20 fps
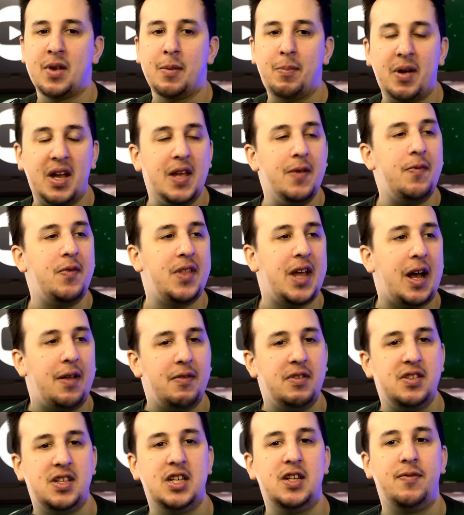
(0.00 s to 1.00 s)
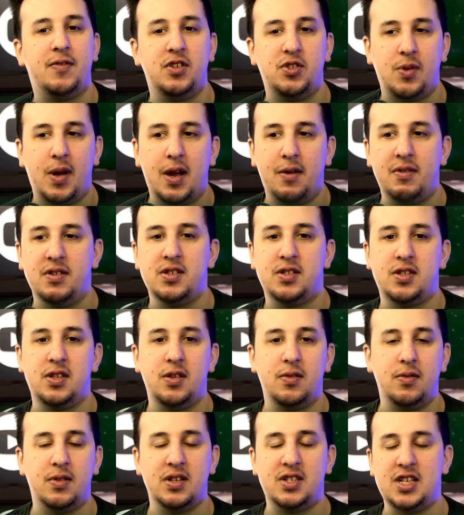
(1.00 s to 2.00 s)
But even without those individual errors,
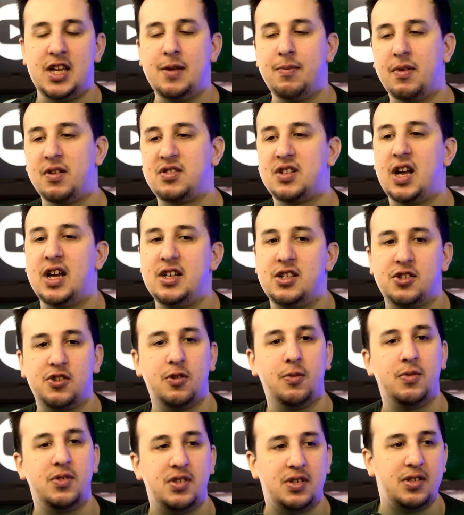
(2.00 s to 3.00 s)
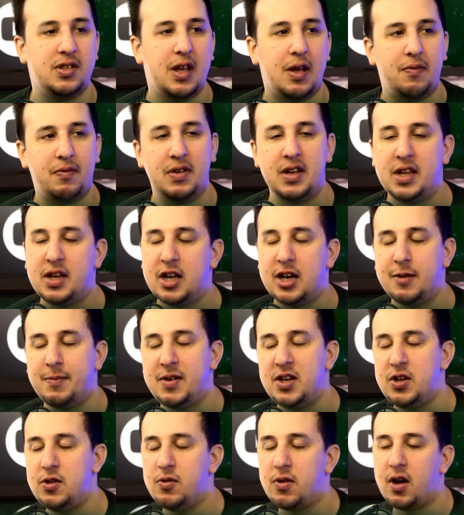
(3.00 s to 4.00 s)
the, the team most likely to score was definitely going to
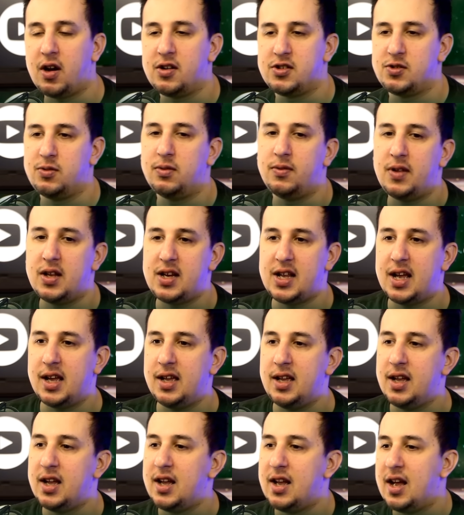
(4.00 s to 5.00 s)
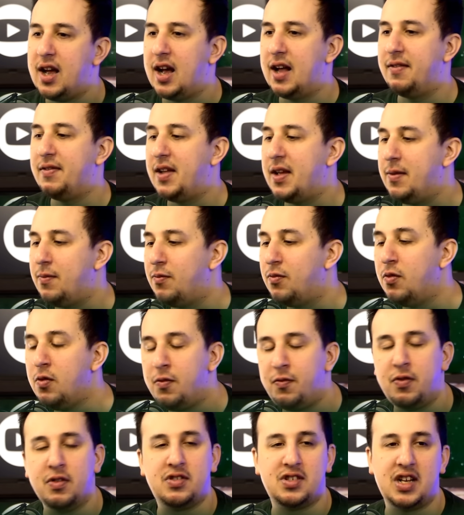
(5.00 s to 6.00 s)
be Newcastle on the day, and they
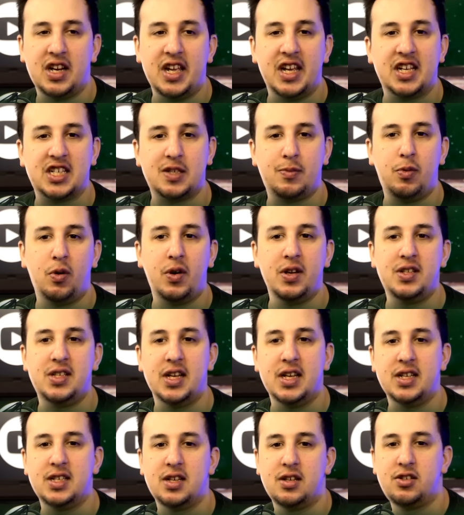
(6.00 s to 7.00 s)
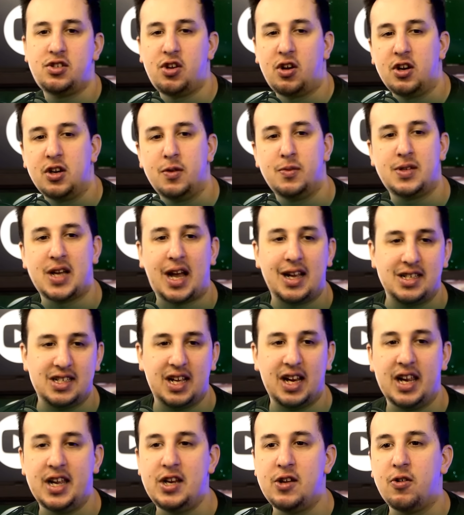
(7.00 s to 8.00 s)
ruthlessly exploited Tottenham
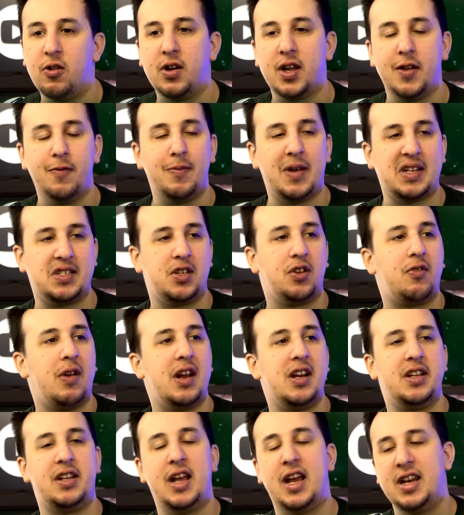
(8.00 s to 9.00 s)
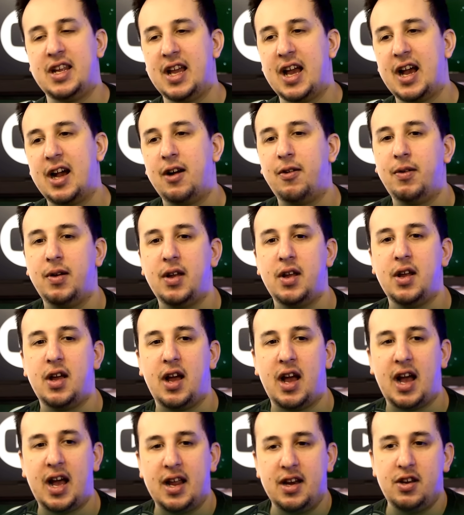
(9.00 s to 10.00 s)
tactically. And you've got to give massive credit to Eddie Howe
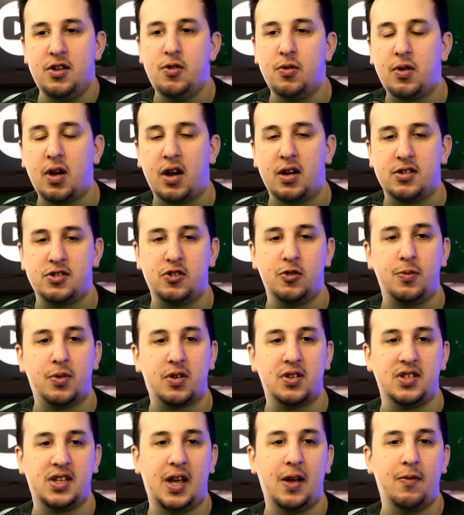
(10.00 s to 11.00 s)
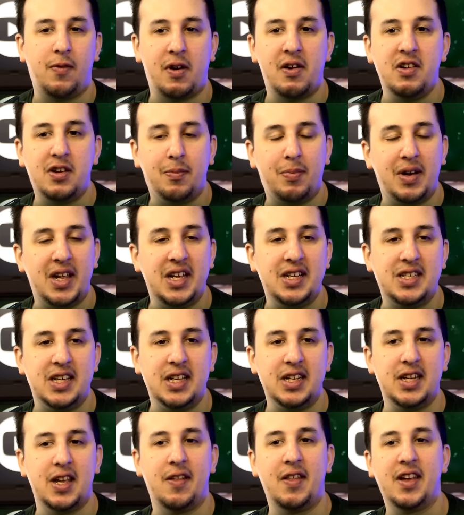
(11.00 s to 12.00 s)
and Newcastle because they were very
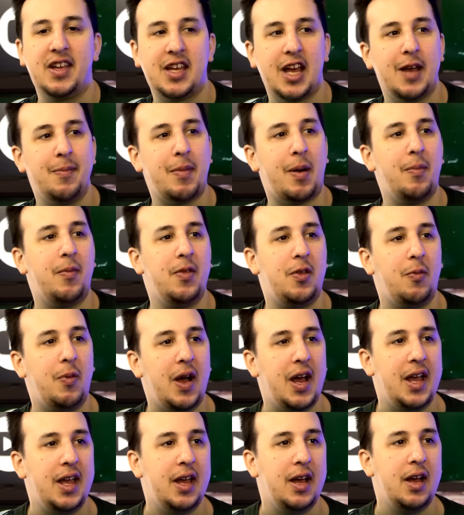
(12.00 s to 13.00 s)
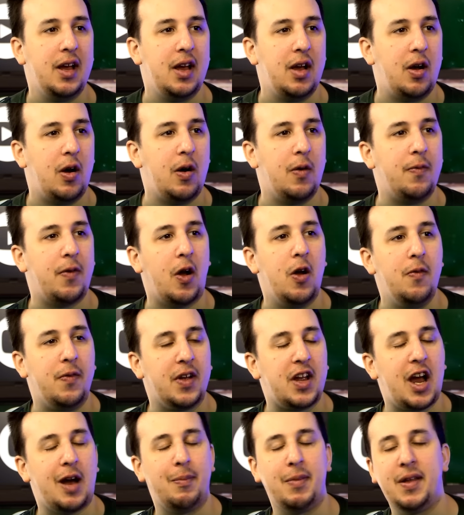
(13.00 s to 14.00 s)
depleted, yet they came up with a way of
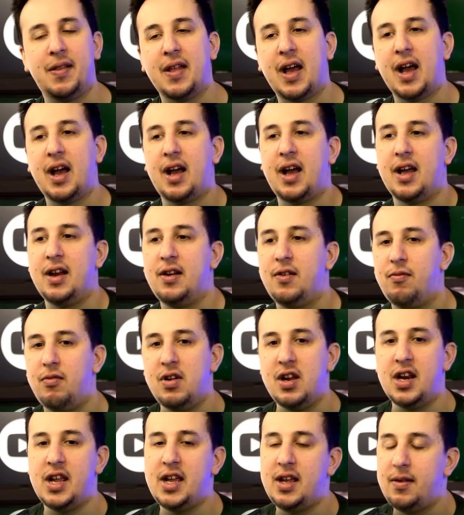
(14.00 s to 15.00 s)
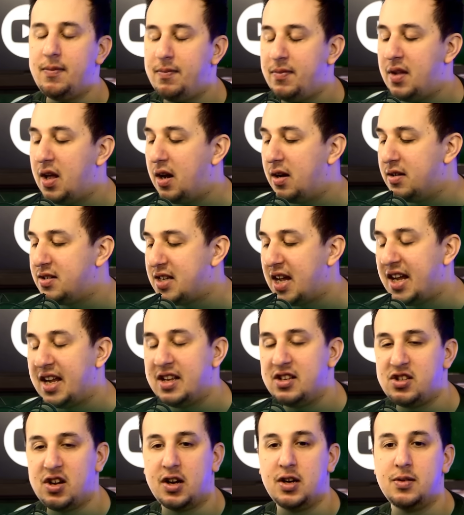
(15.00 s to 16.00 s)
overcoming that and really uh,
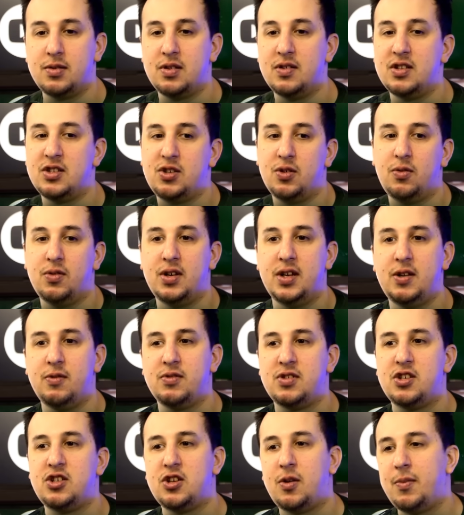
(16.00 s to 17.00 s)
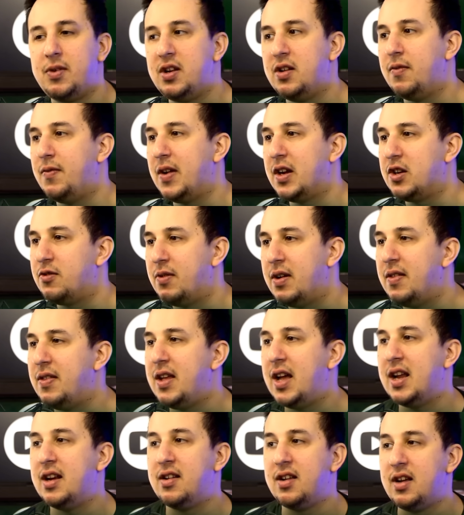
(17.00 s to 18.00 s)
taking Tottenham to the sword. And it was a dominant victory in
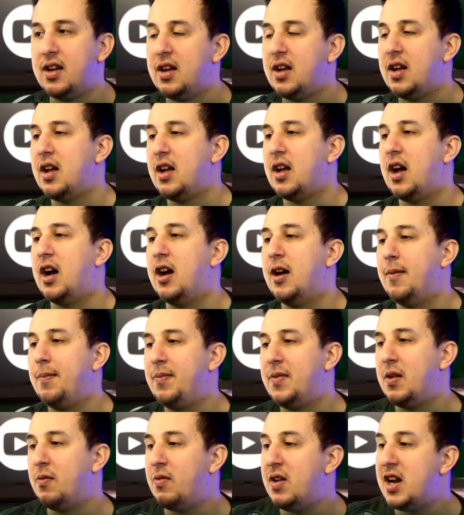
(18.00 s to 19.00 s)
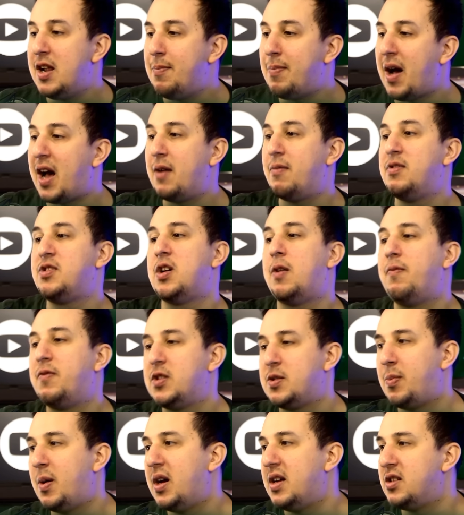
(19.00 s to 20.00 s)
the end. Um, really bad result for
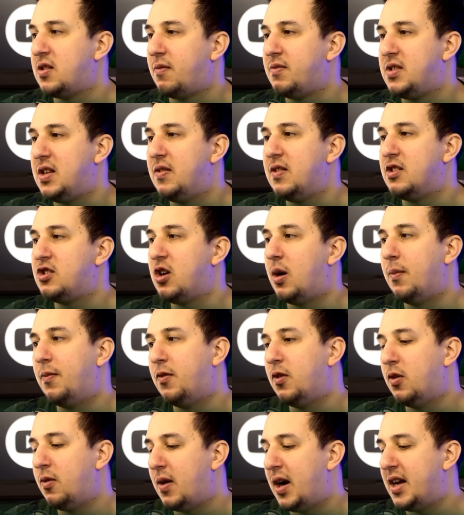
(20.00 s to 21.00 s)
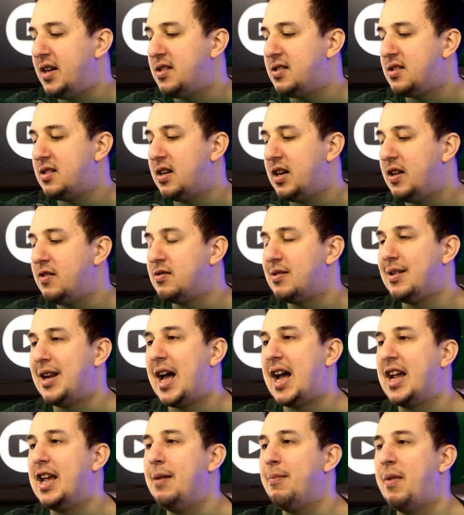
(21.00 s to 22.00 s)
Spurs, obviously, in the top four race, leaves them
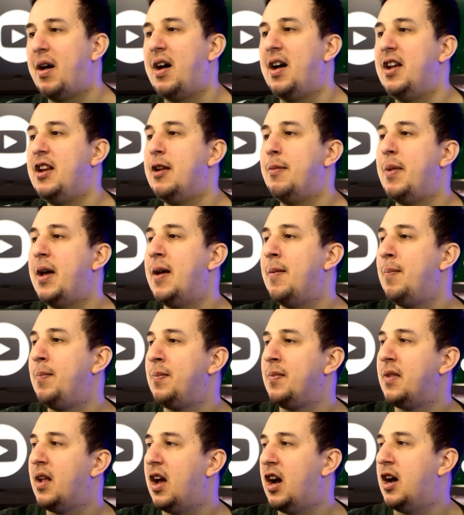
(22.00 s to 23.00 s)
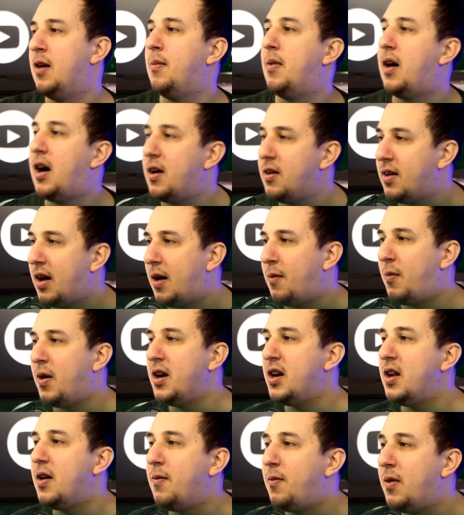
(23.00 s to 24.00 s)
lagging behind a bit. Um, I, I
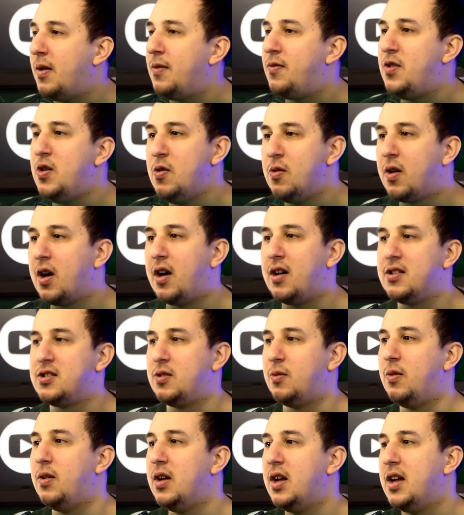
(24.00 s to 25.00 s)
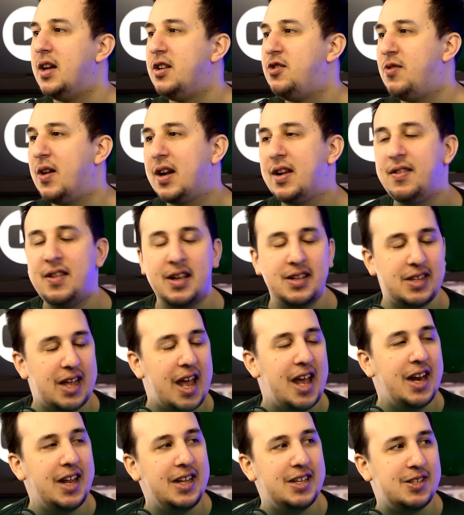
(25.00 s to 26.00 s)
wonder if Newcastle, do you reckon there's
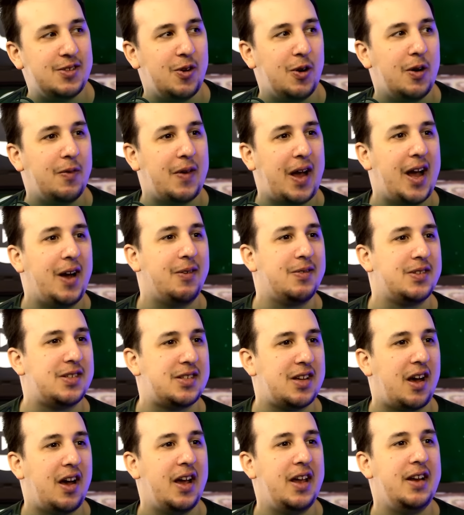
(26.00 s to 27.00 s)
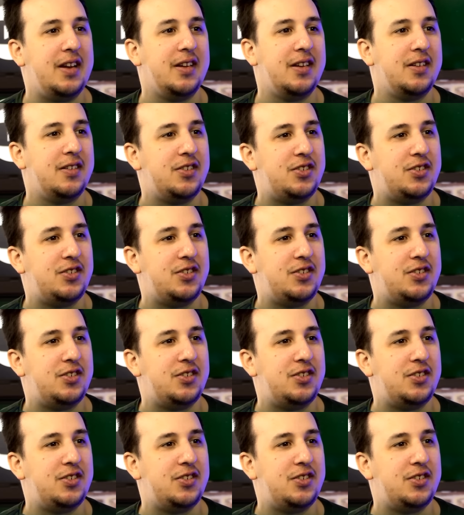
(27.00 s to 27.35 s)
any sort of outside